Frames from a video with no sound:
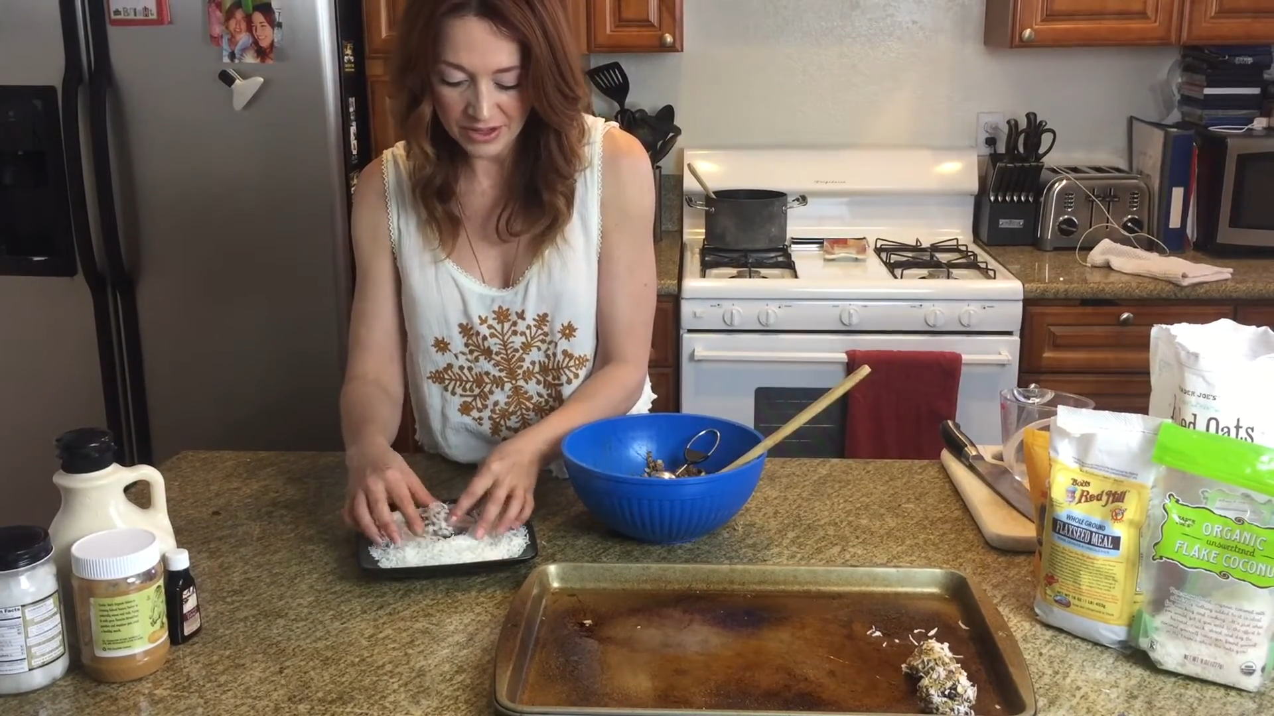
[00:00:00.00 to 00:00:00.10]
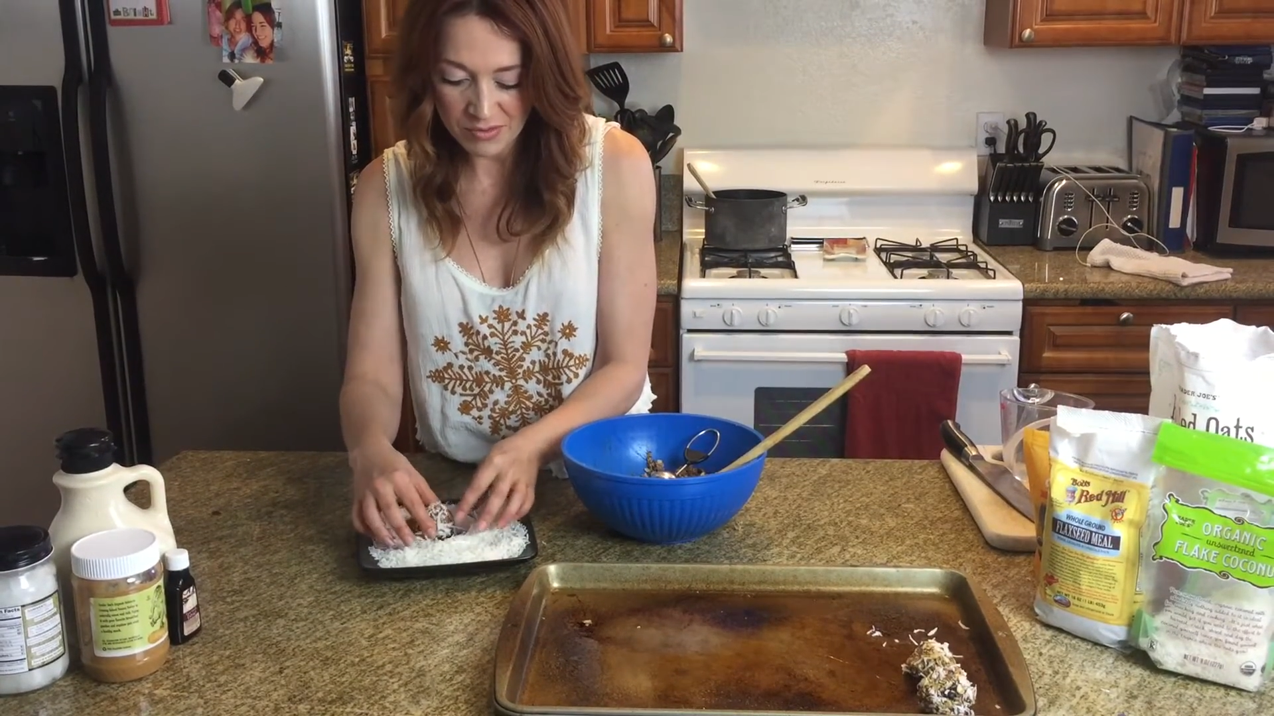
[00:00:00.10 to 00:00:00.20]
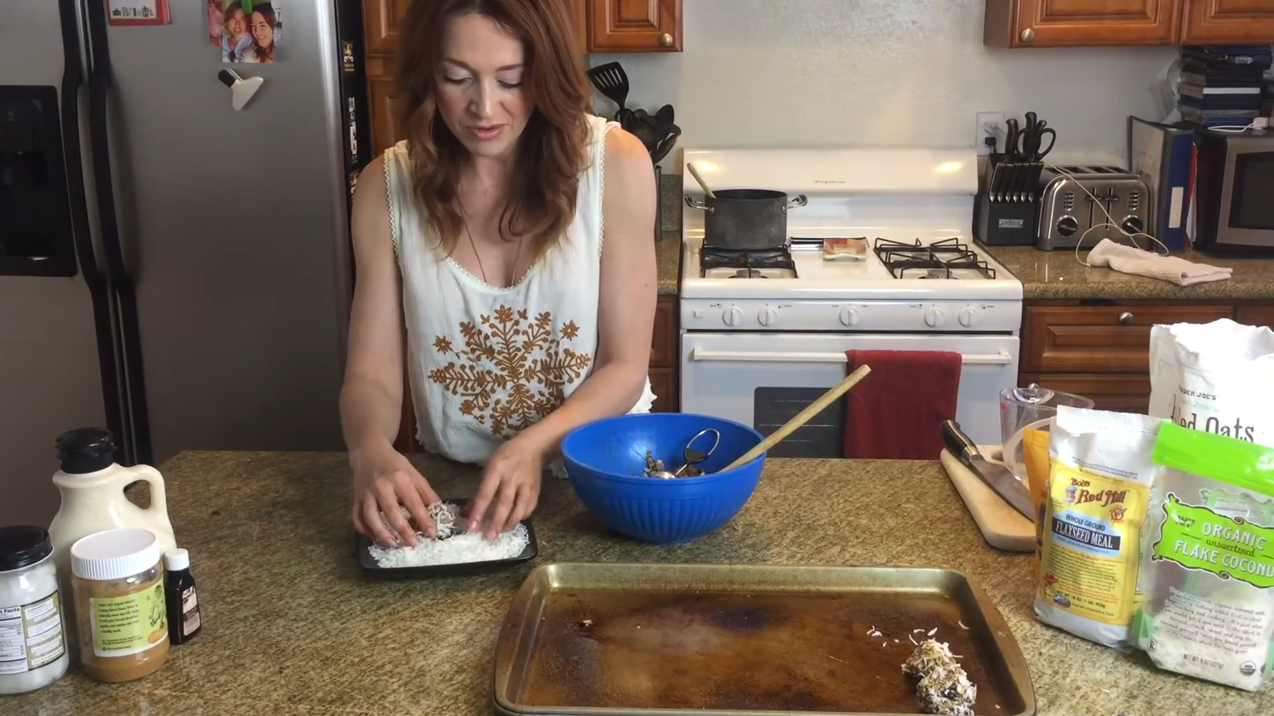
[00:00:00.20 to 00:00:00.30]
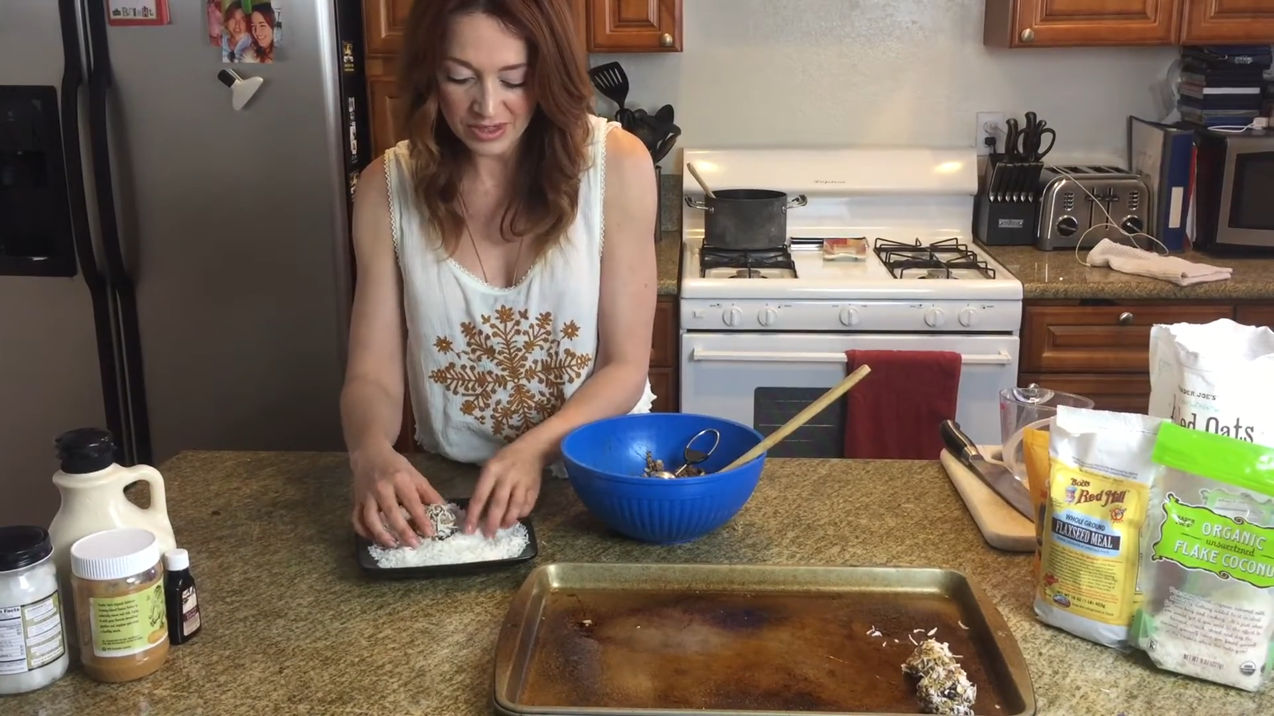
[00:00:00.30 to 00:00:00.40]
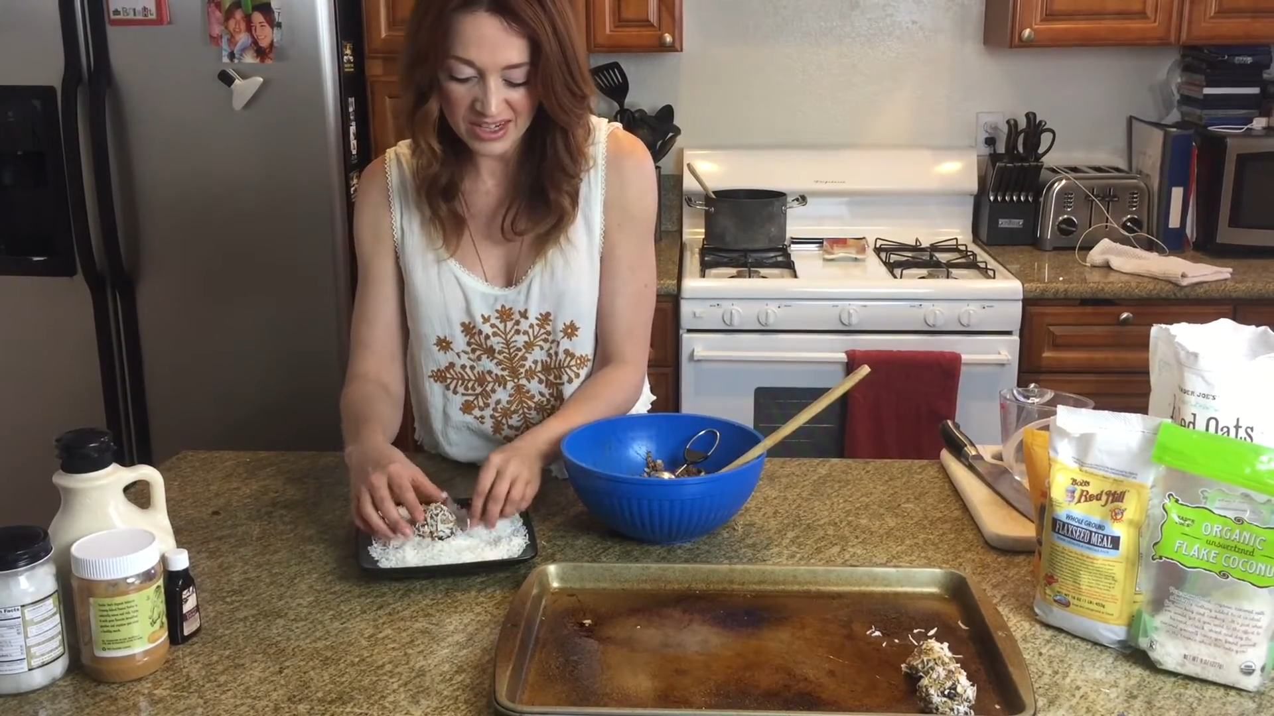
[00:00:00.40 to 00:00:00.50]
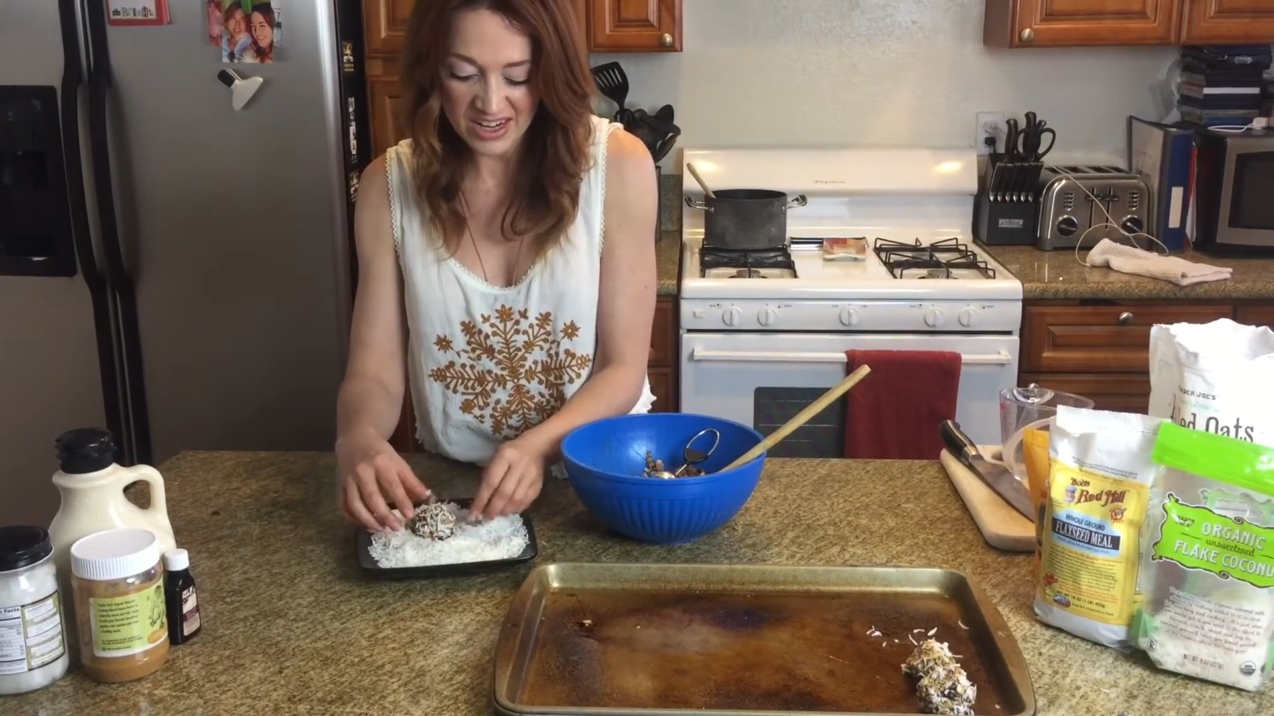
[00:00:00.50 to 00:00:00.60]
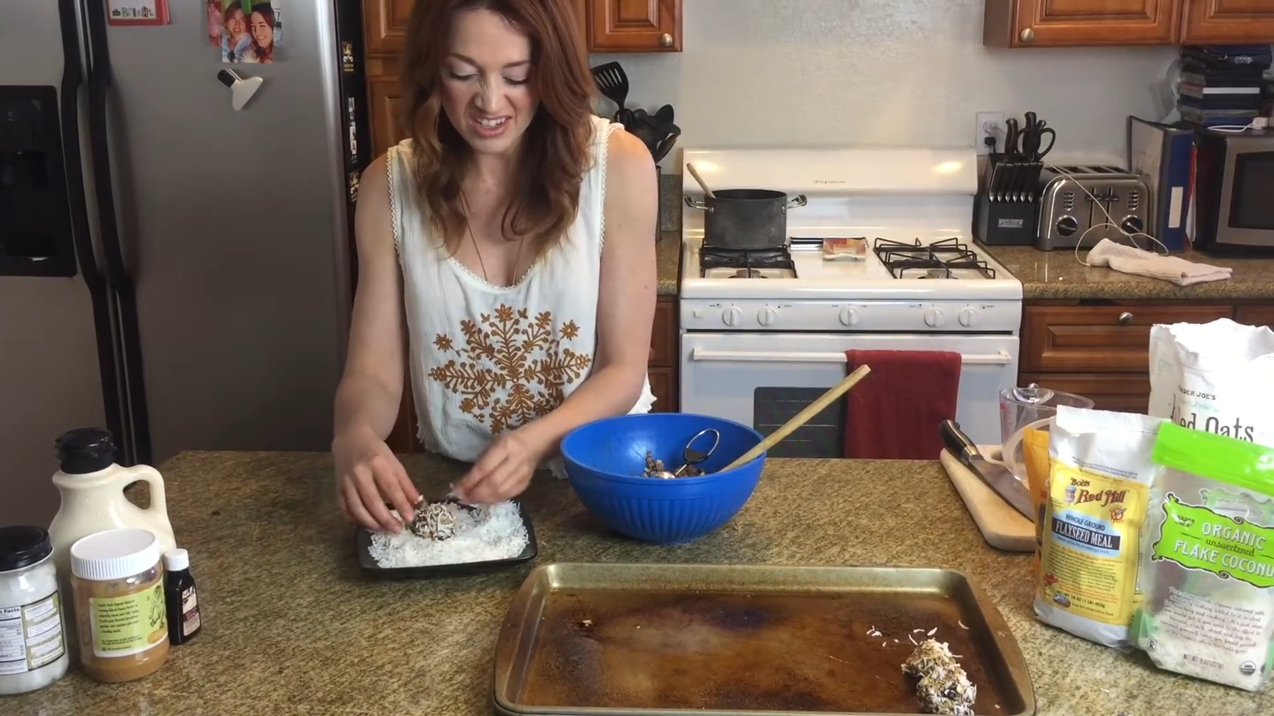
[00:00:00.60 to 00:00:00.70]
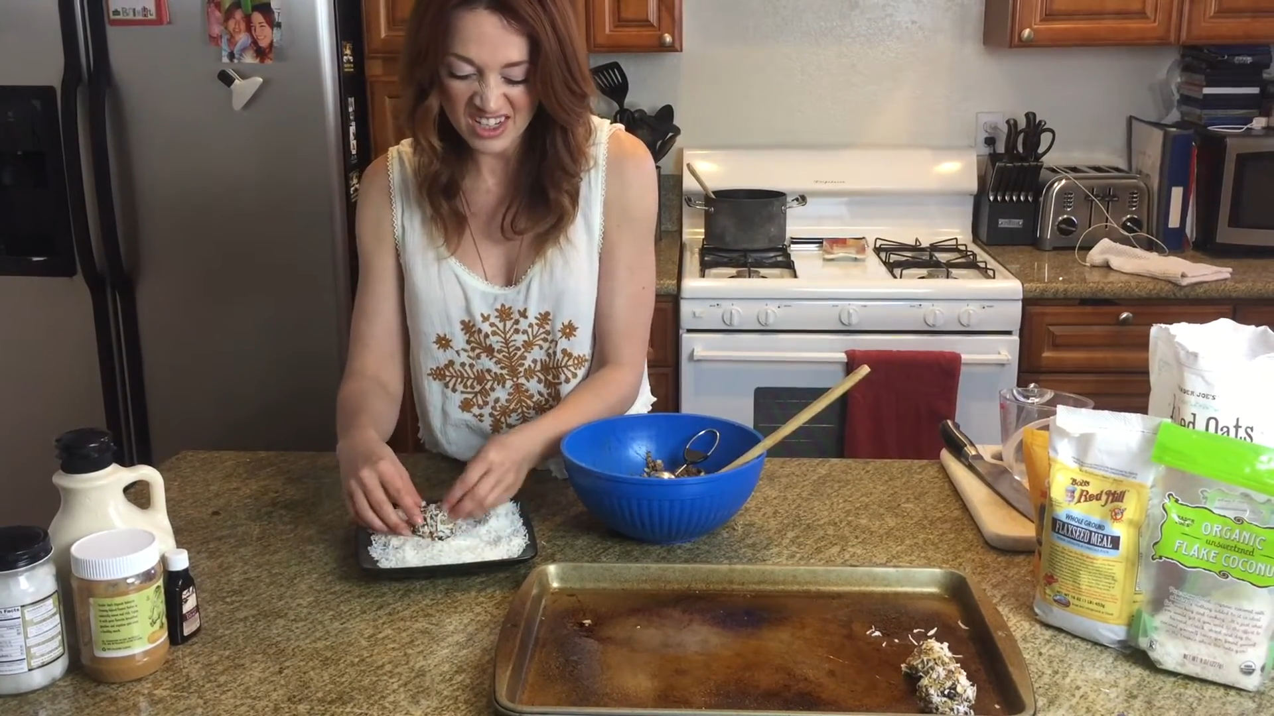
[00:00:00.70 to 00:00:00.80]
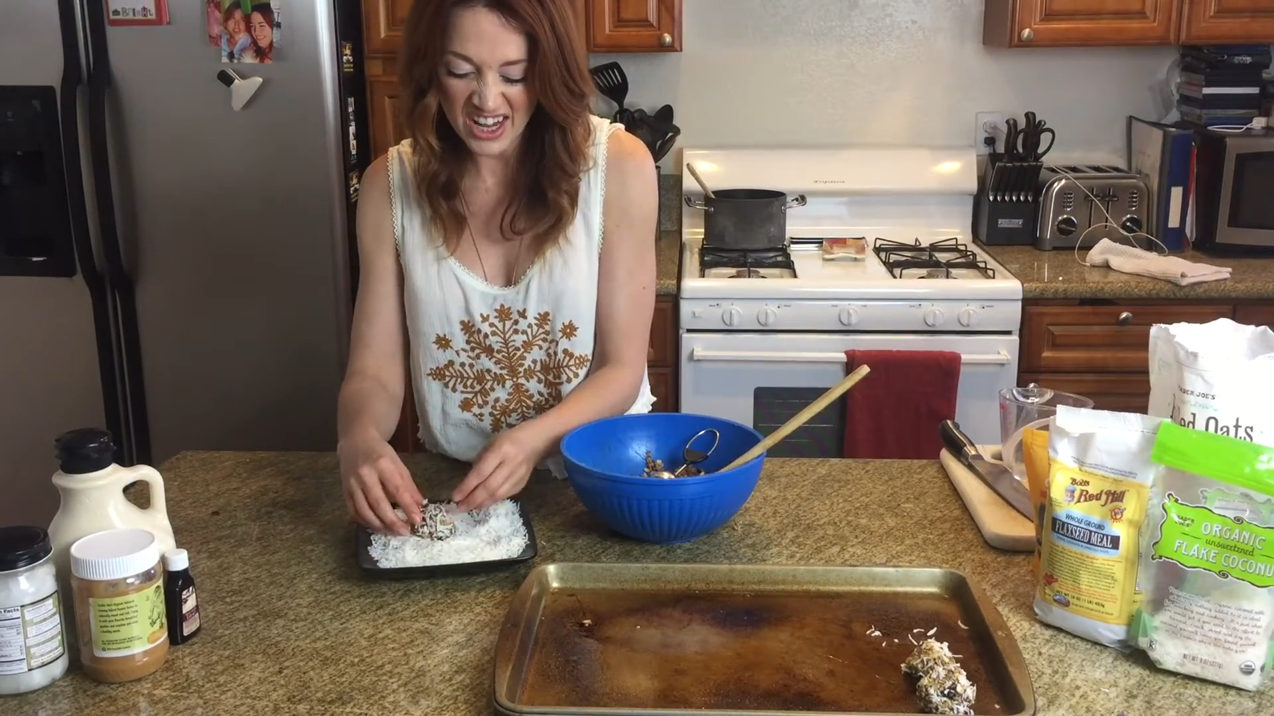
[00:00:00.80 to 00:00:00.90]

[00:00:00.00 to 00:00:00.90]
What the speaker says: like a really nice